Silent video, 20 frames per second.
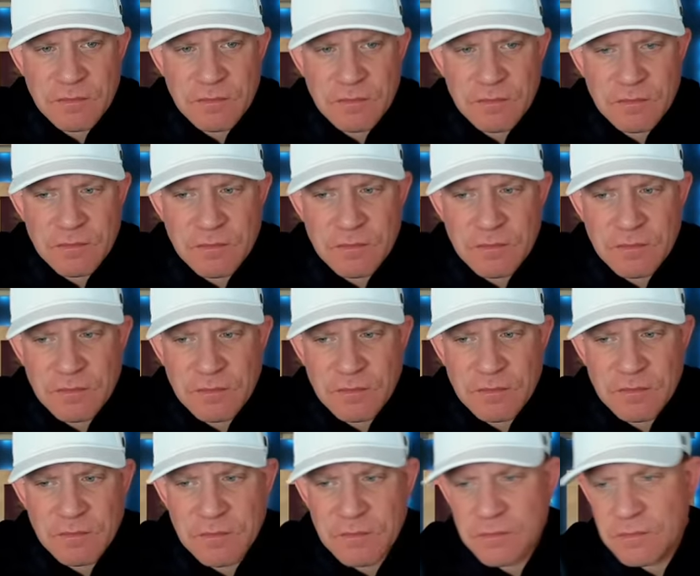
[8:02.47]

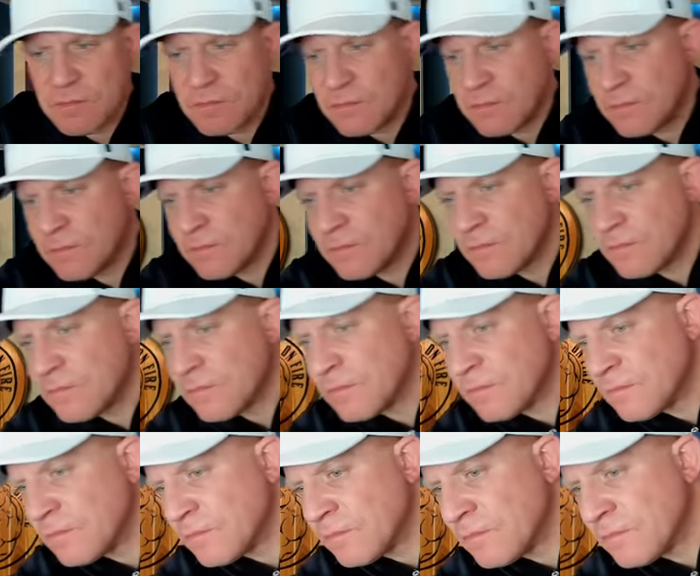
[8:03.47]

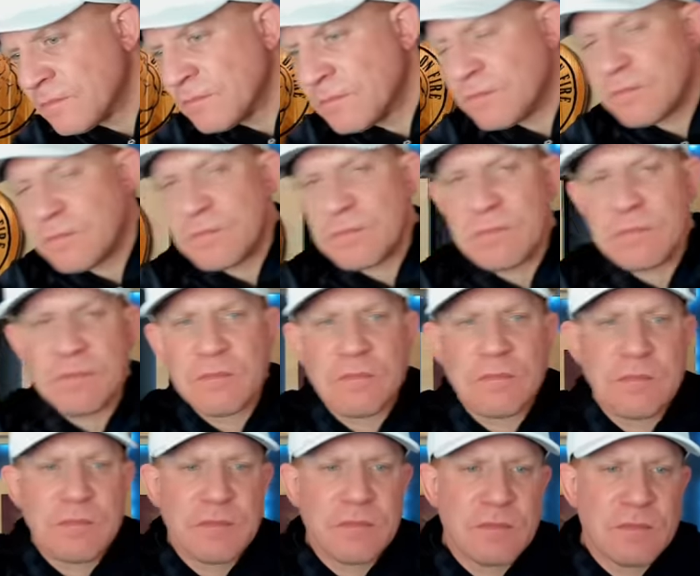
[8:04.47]

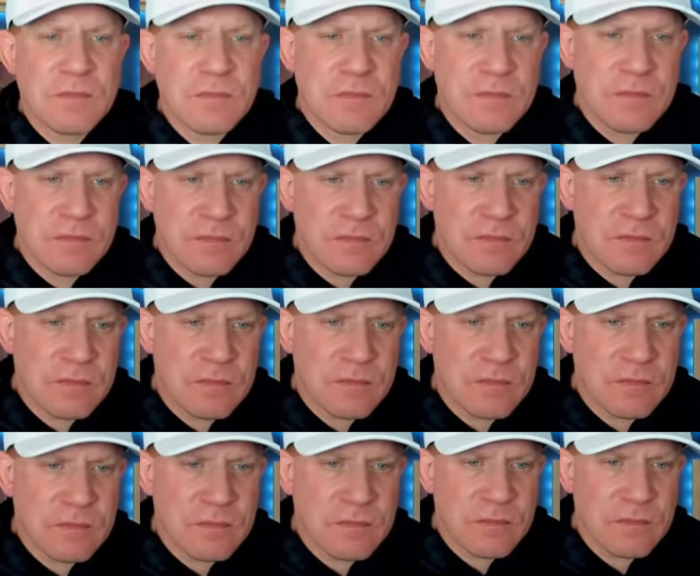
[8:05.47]

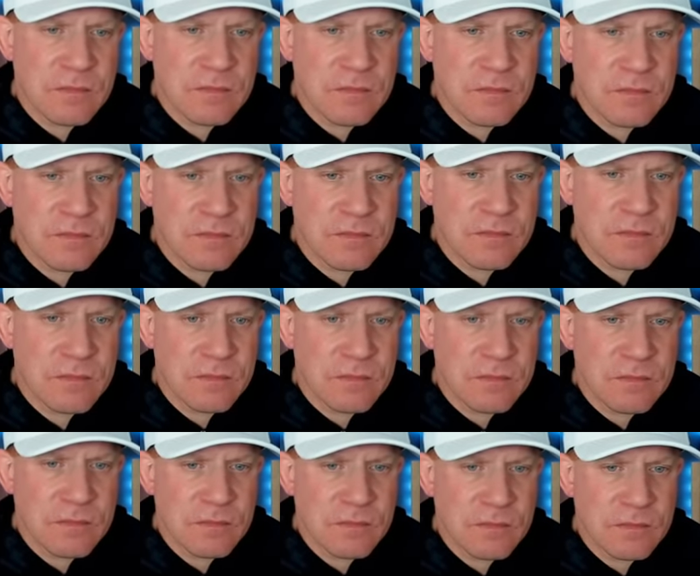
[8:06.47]

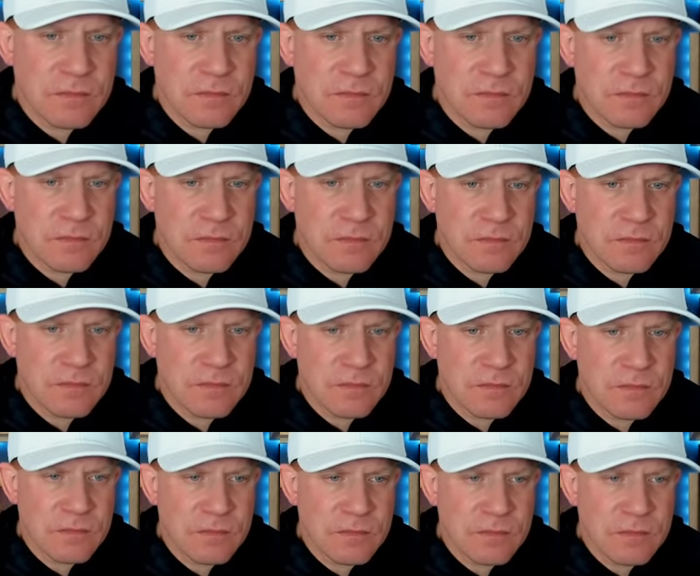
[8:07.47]

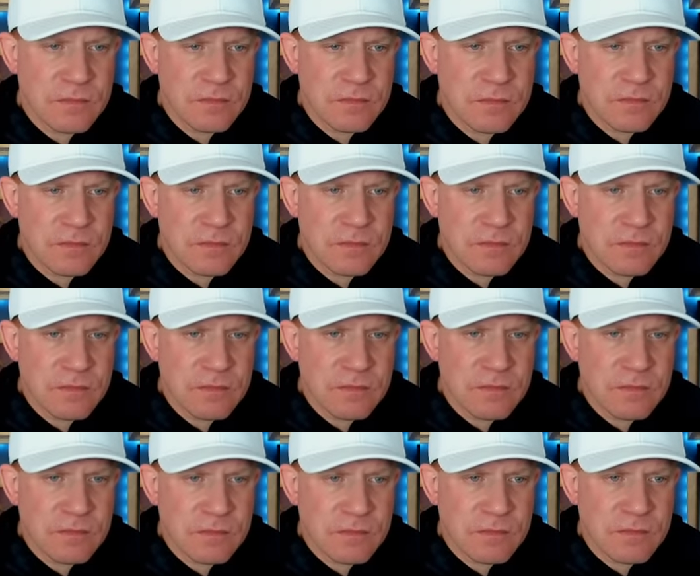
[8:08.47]

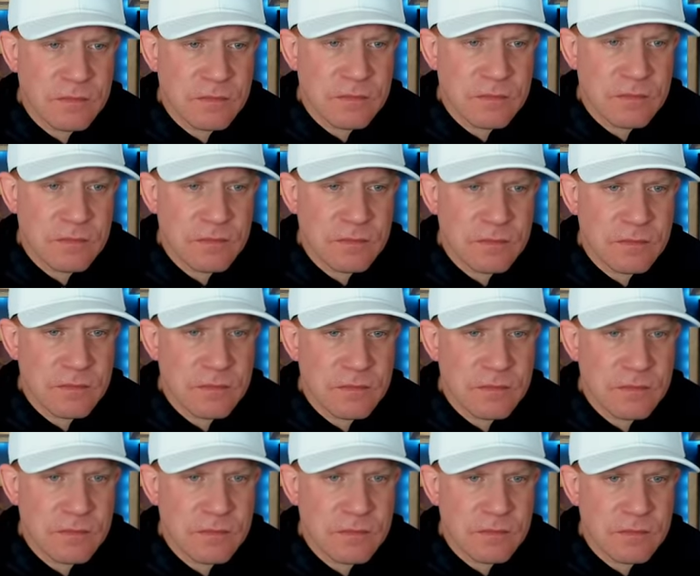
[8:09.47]
This person isn't speaking.